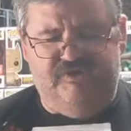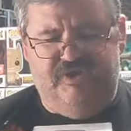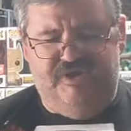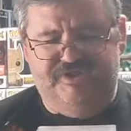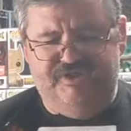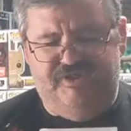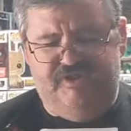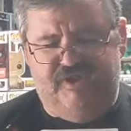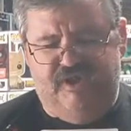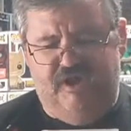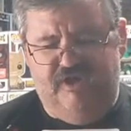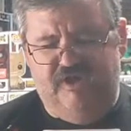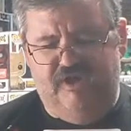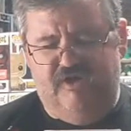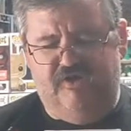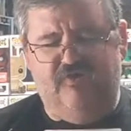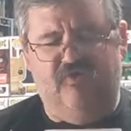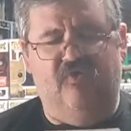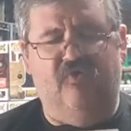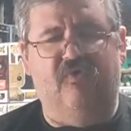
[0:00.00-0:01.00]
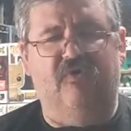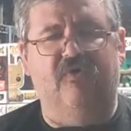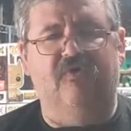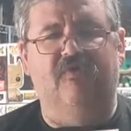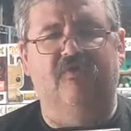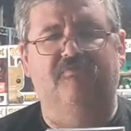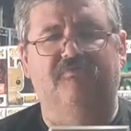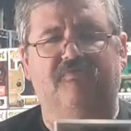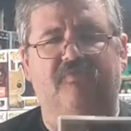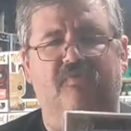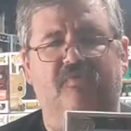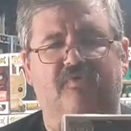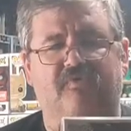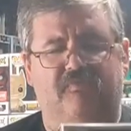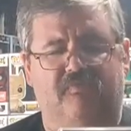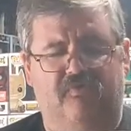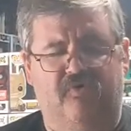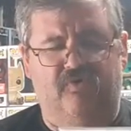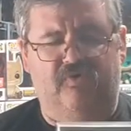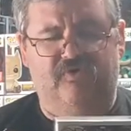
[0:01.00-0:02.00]
collection, I got Coral
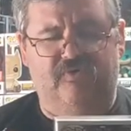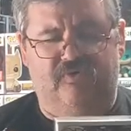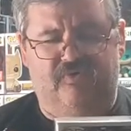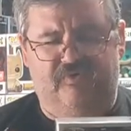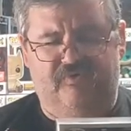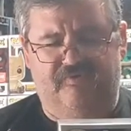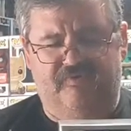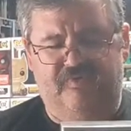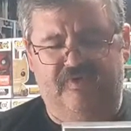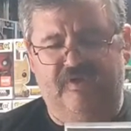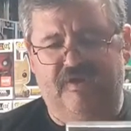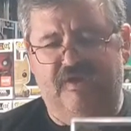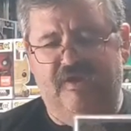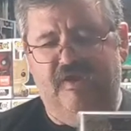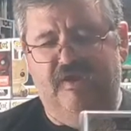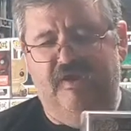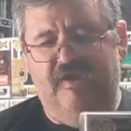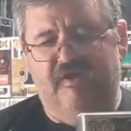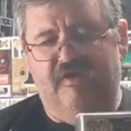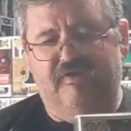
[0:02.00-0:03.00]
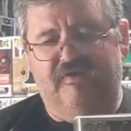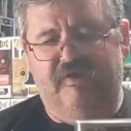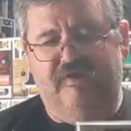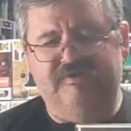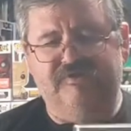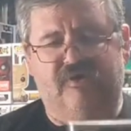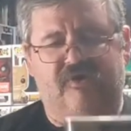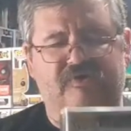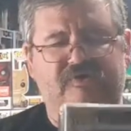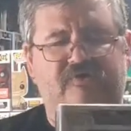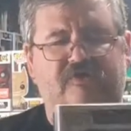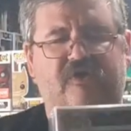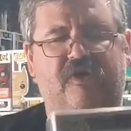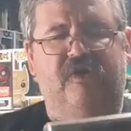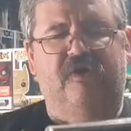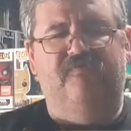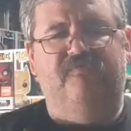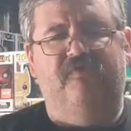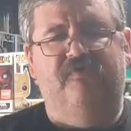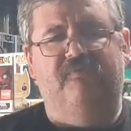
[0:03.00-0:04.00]
Mordo. These all
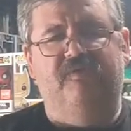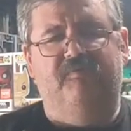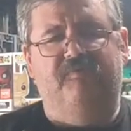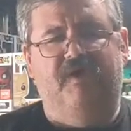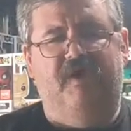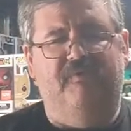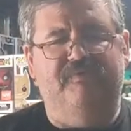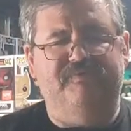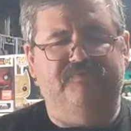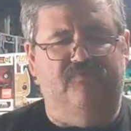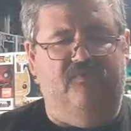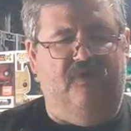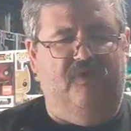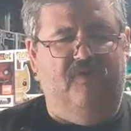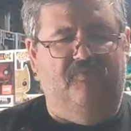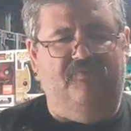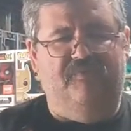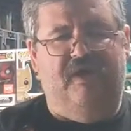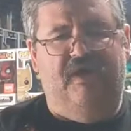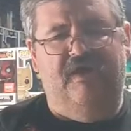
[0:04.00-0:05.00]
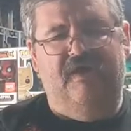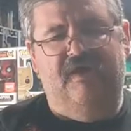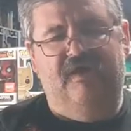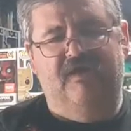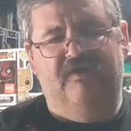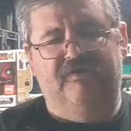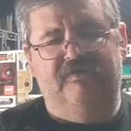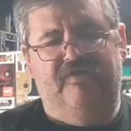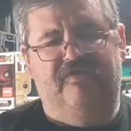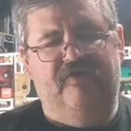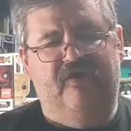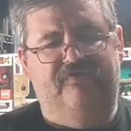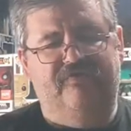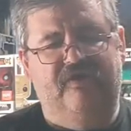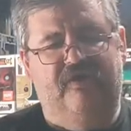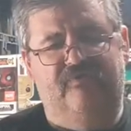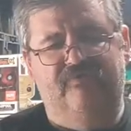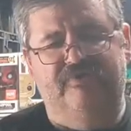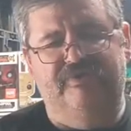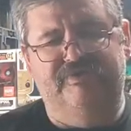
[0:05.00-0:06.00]
came from the Pop Swap, and I thought
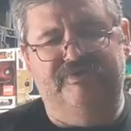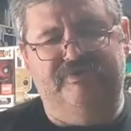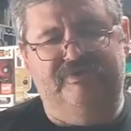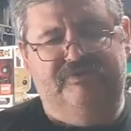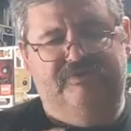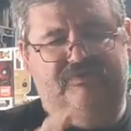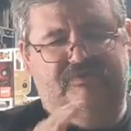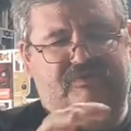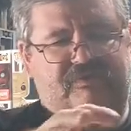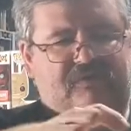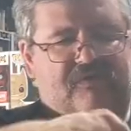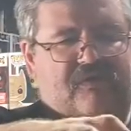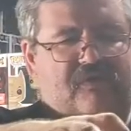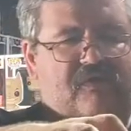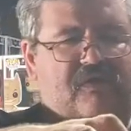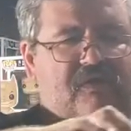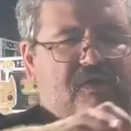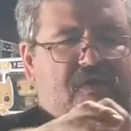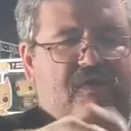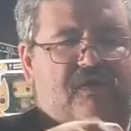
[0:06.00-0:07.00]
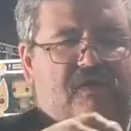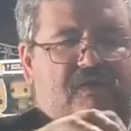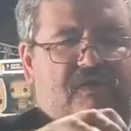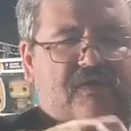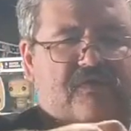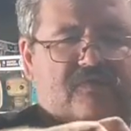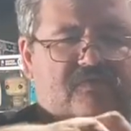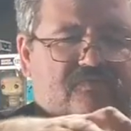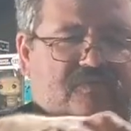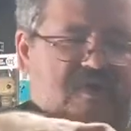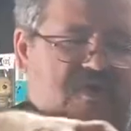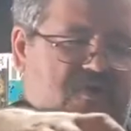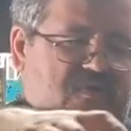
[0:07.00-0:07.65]
that was, you